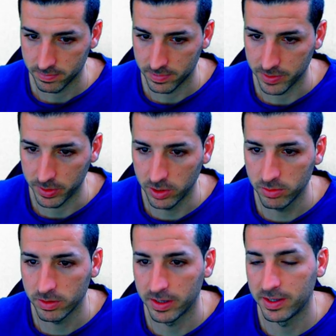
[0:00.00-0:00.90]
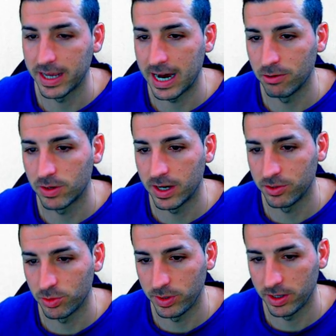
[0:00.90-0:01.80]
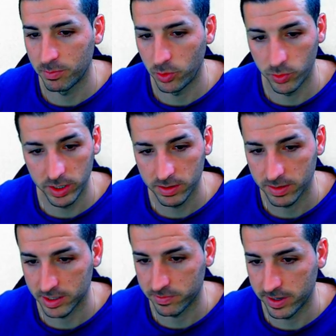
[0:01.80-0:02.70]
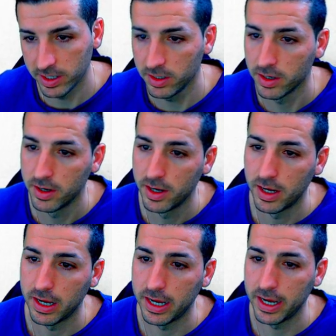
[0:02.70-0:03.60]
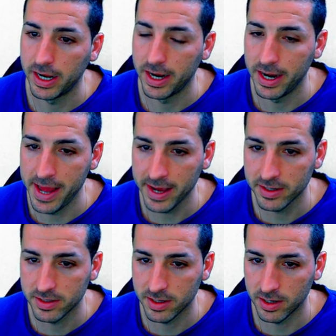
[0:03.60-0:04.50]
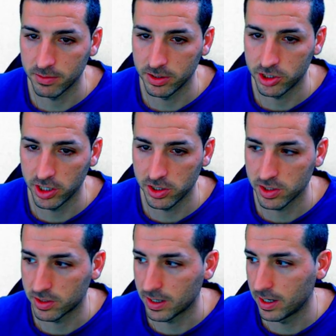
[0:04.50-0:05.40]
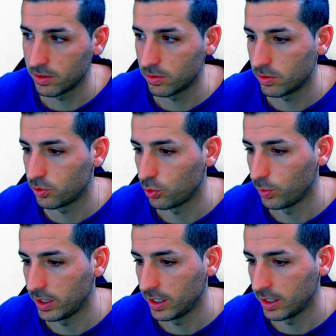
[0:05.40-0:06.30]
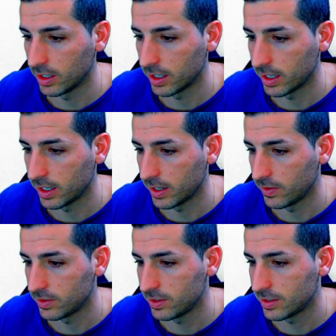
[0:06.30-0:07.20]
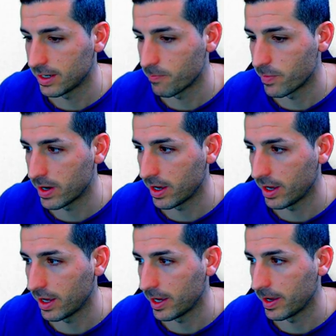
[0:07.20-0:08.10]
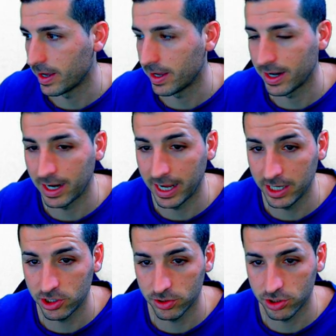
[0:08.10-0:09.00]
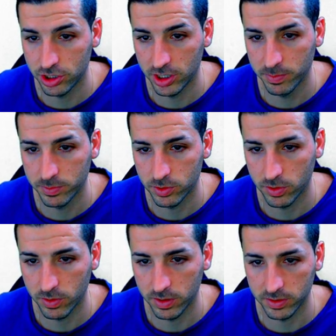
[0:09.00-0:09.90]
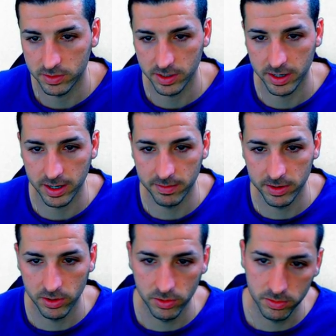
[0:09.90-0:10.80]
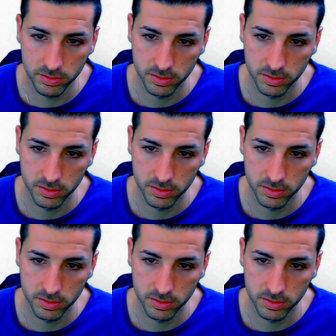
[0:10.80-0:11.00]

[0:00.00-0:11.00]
There we go. And then the outline to be the bluey. That's fine. Next, I want to change the title to be, this is the relationship. So it's the revenue.